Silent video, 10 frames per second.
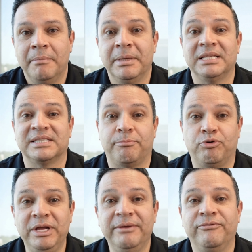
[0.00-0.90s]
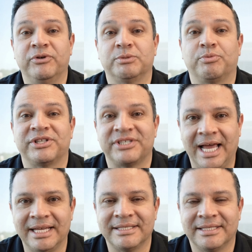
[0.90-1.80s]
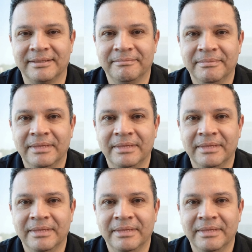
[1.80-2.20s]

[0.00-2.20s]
because the brief was precise.